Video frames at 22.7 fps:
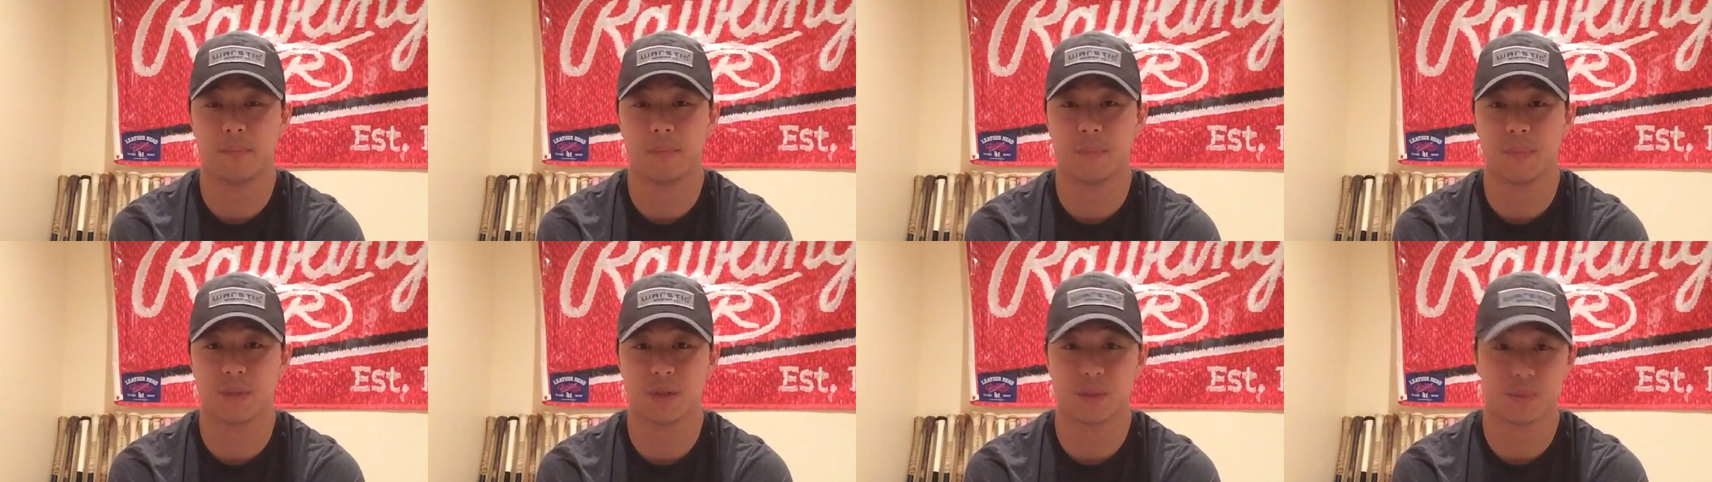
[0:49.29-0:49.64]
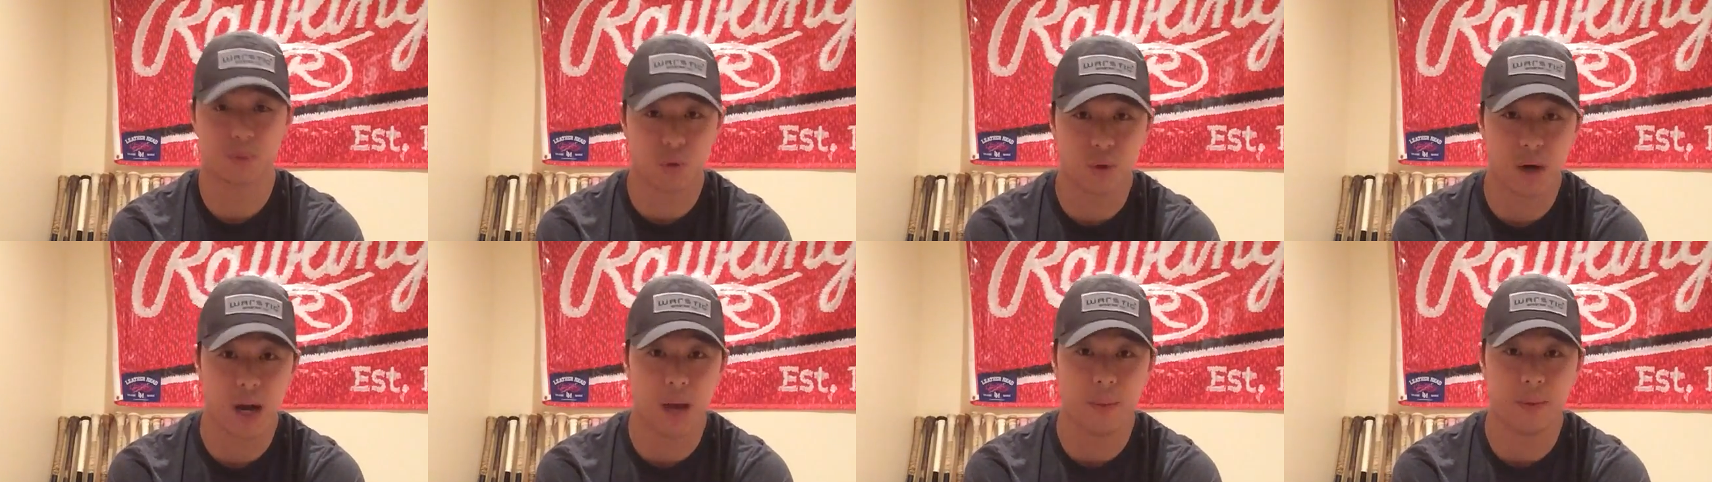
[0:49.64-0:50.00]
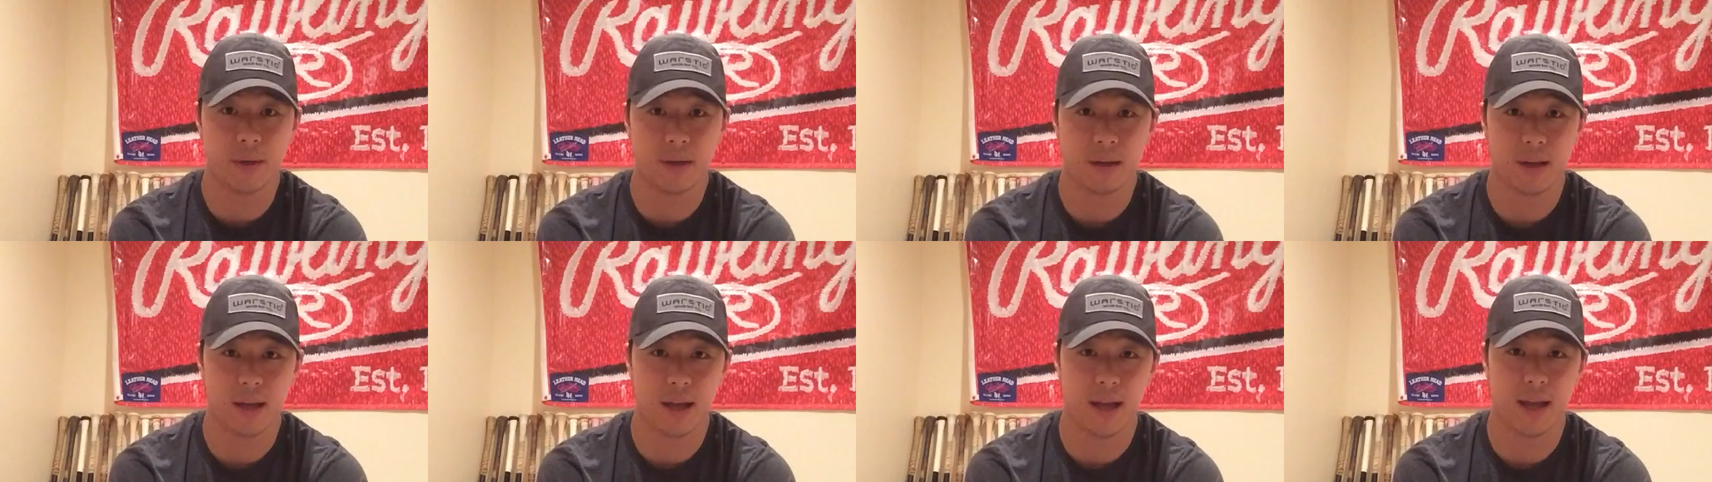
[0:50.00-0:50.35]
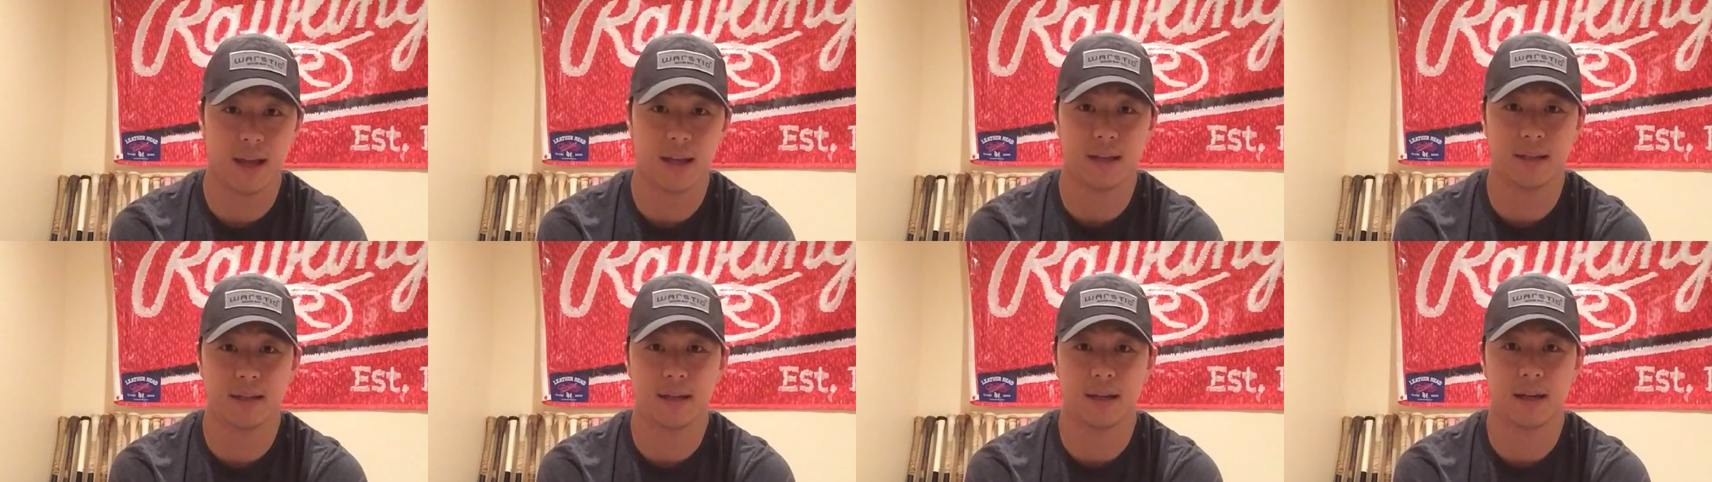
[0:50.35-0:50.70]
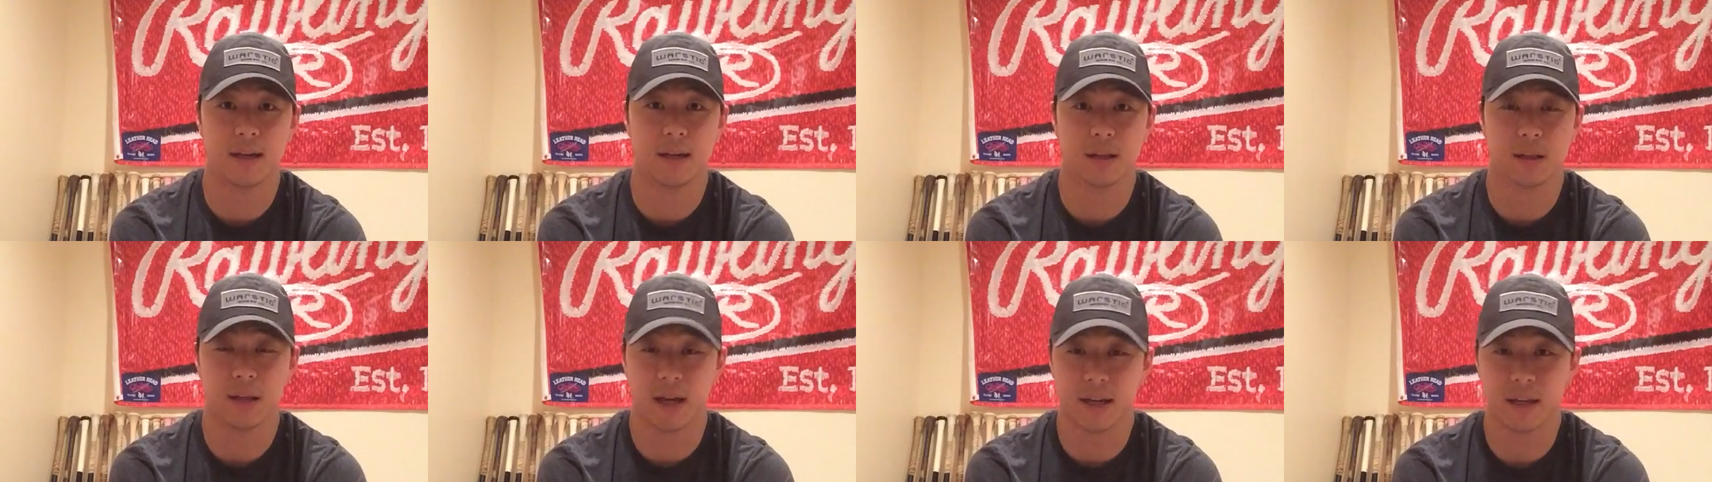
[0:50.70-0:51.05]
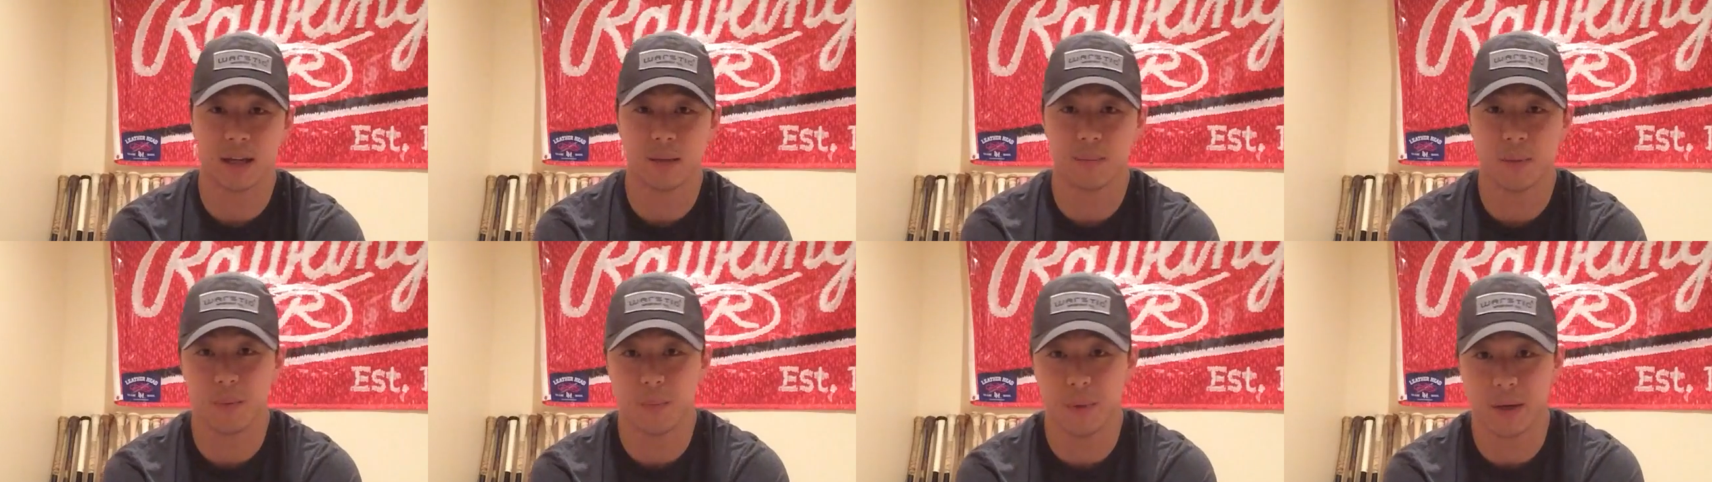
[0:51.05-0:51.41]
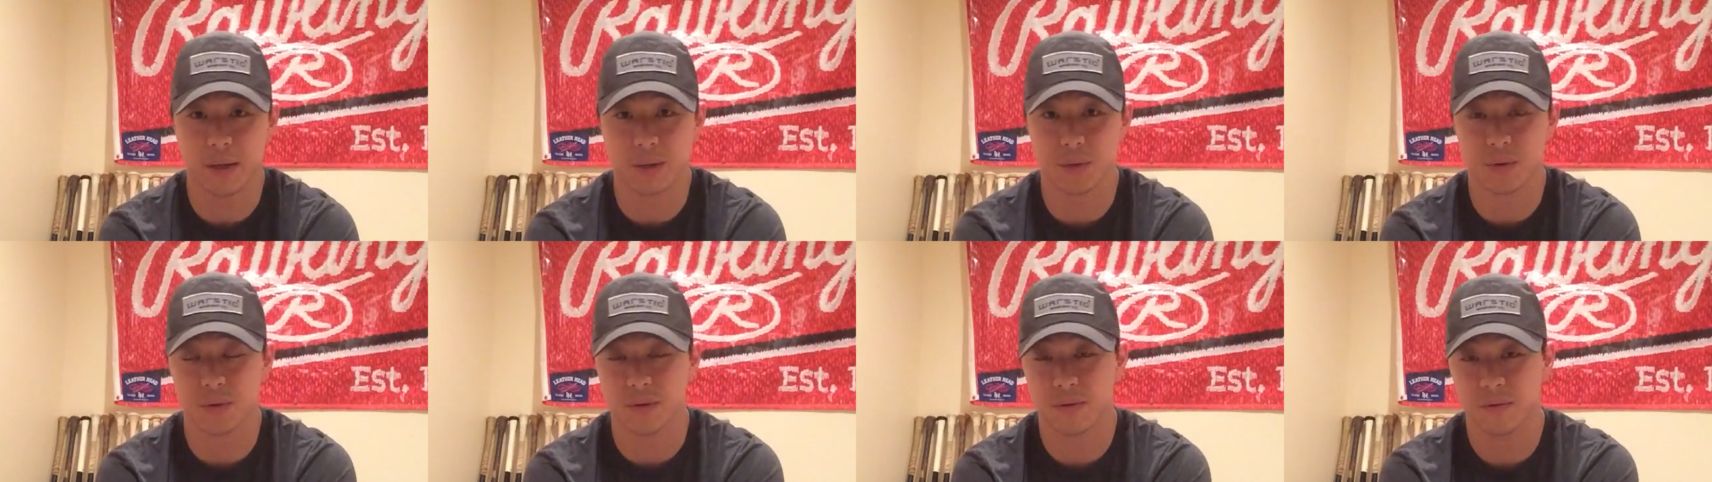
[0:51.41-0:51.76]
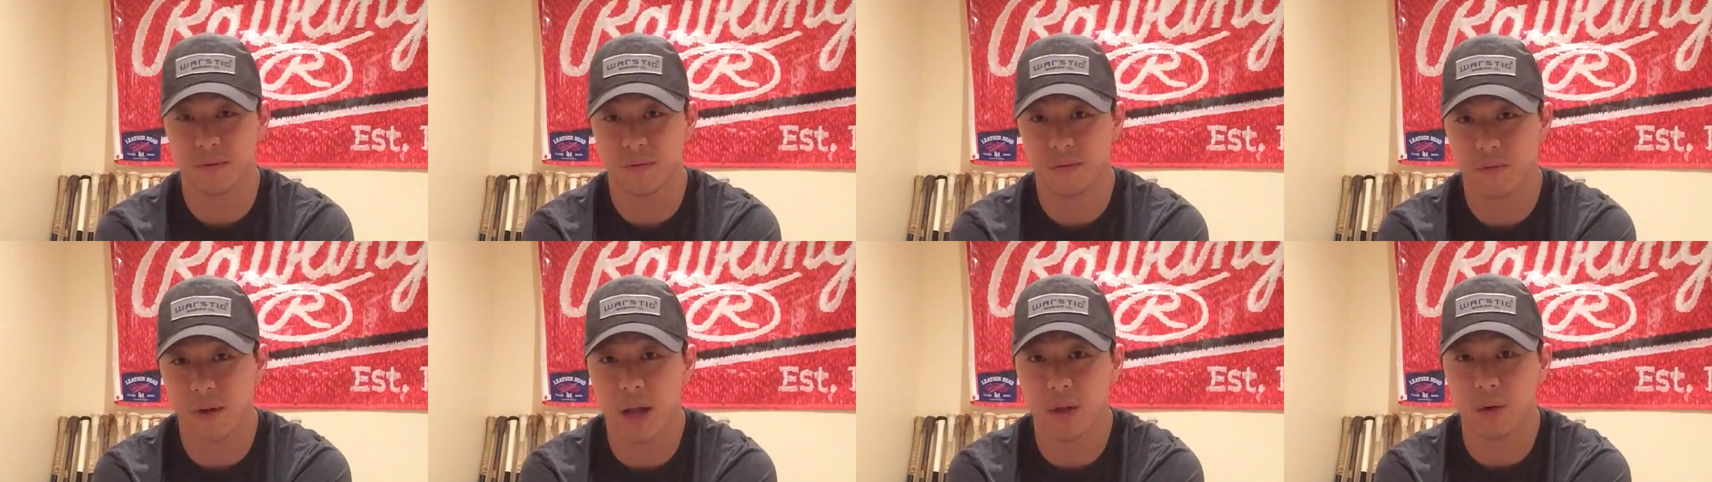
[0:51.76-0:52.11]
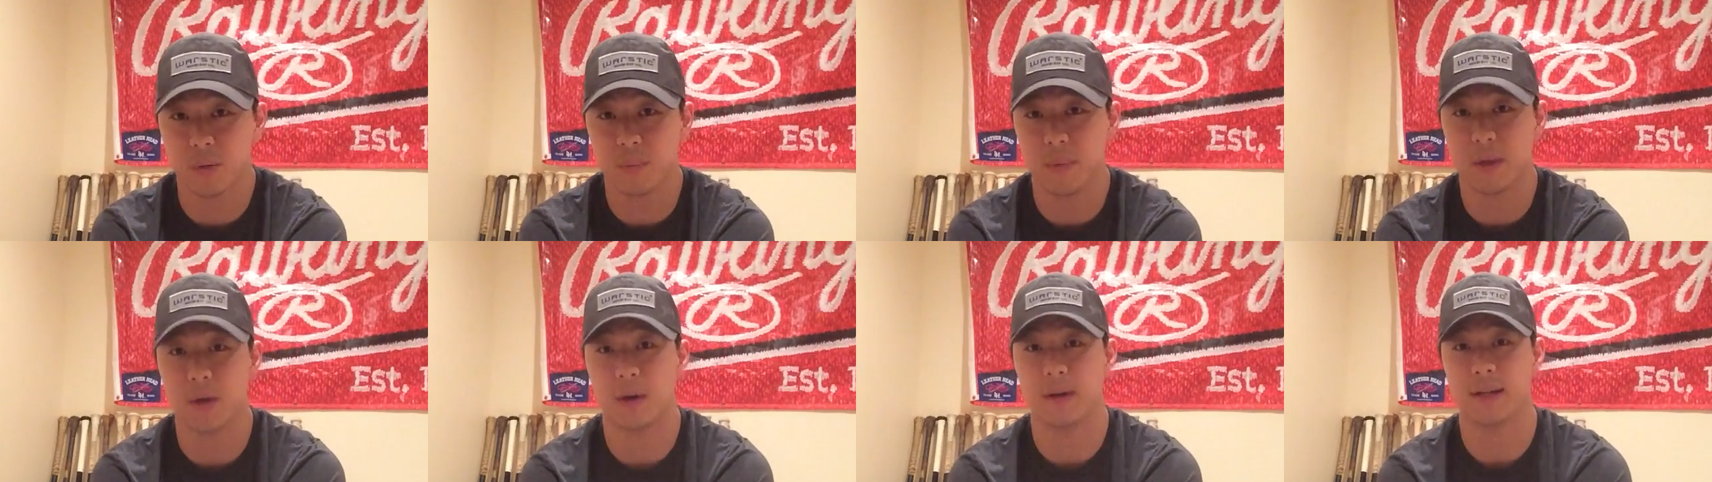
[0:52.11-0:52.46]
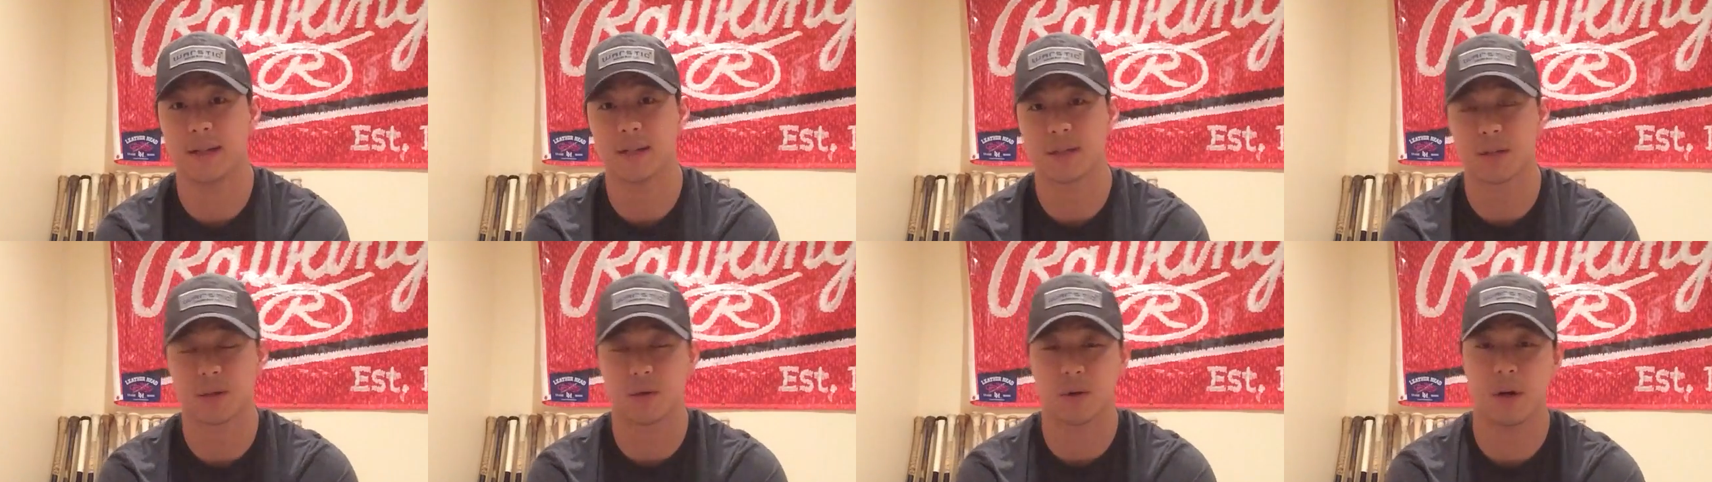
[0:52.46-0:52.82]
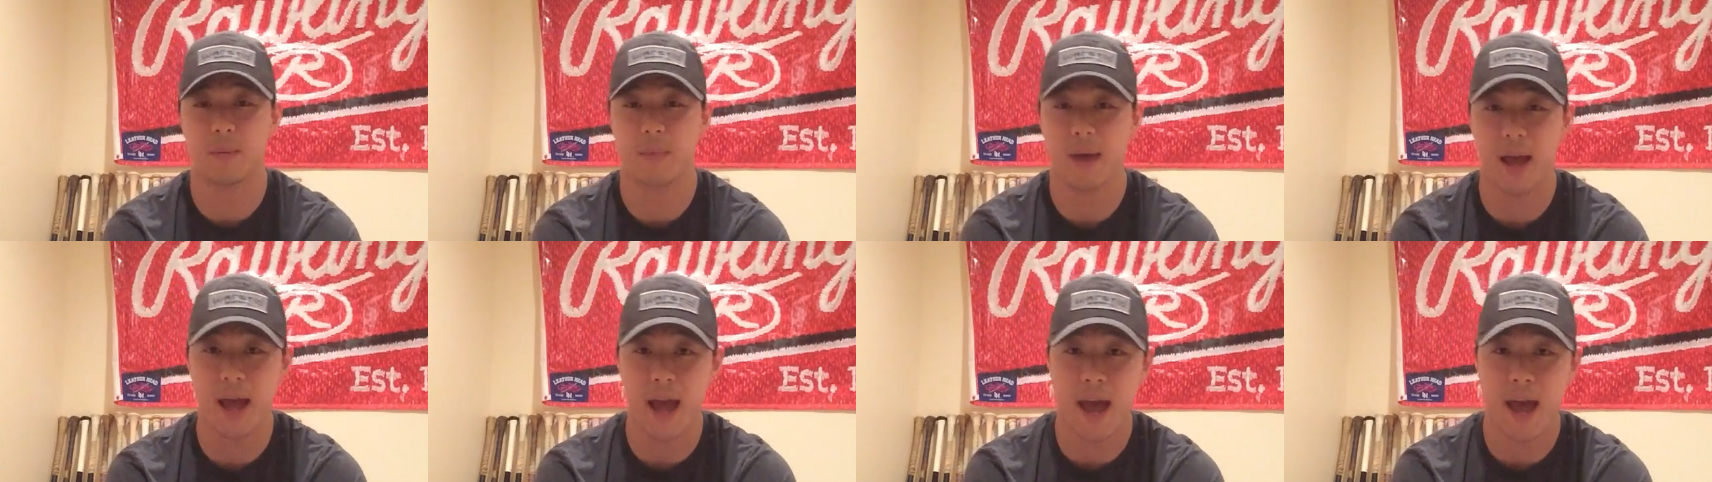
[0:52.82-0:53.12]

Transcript: subscribing, and liking my pictures and following me on Instagram